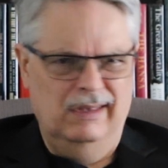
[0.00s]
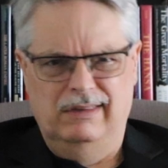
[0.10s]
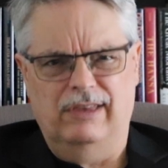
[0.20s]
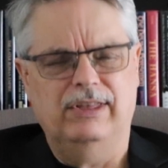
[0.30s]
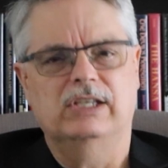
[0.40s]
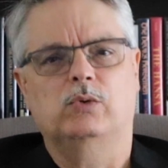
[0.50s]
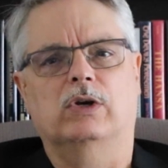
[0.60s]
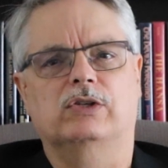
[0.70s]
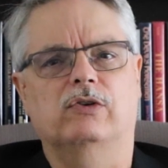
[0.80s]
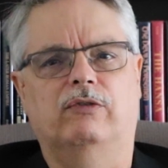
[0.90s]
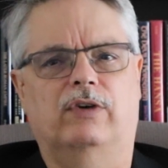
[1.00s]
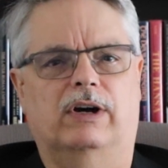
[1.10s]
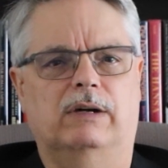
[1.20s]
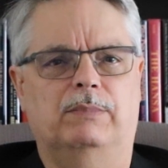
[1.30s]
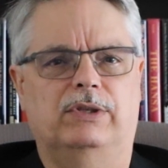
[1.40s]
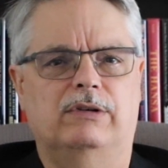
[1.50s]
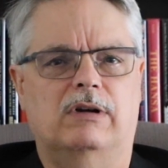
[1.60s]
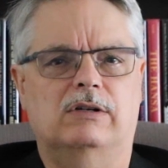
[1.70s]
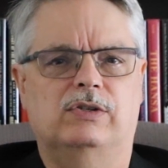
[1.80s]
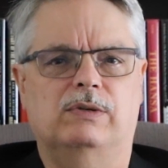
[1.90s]
Nothing has worked so far, but there
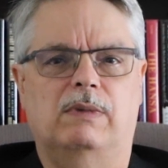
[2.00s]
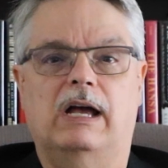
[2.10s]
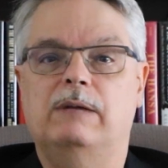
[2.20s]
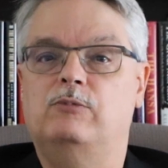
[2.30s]
are some high